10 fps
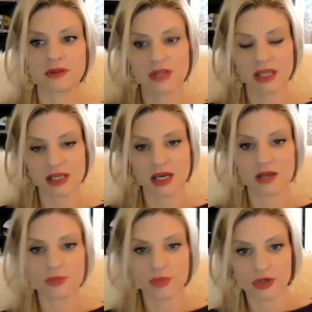than the
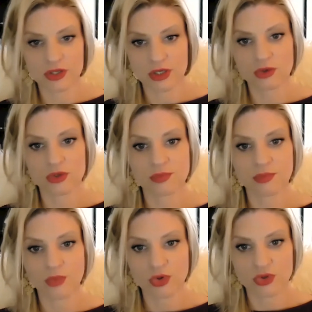other person who's
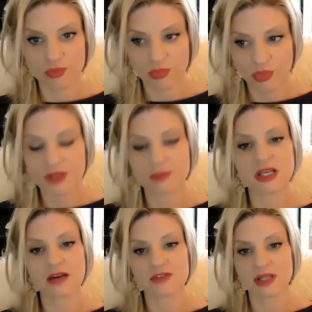put
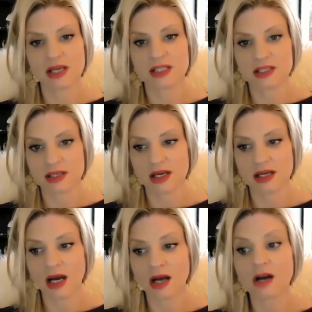themselves in that
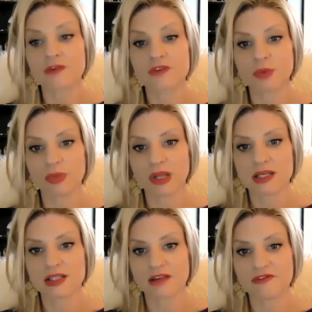uncomfortable
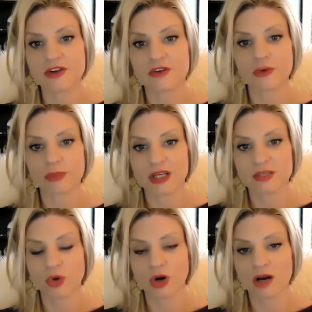place, in that fearful
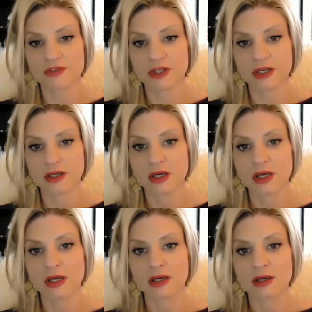place more often.
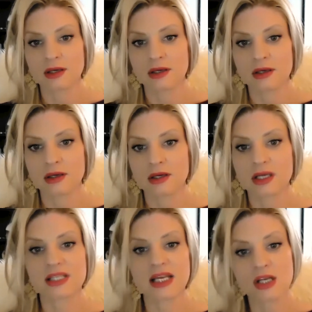
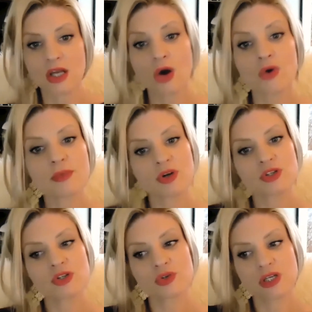Because they know the
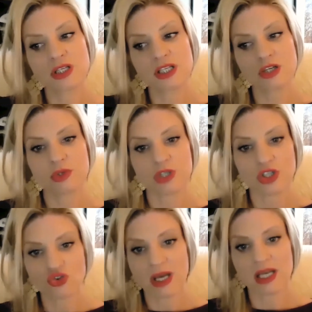person who's continuously
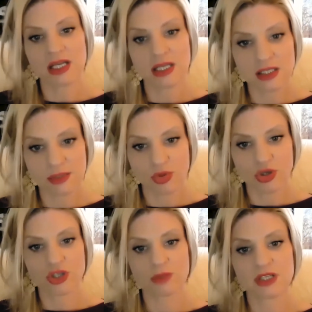training to
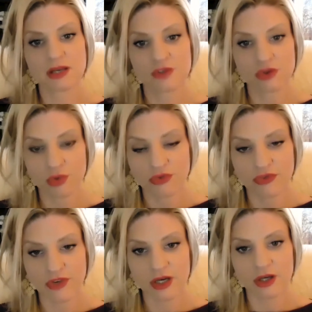push themselves through
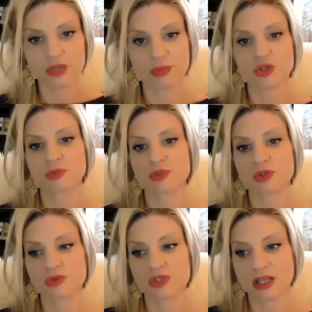fear, to push
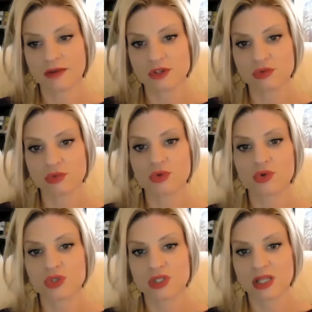themselves through
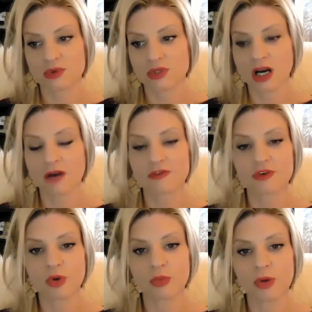those
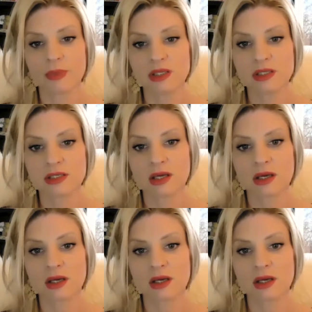uncomfortable moments,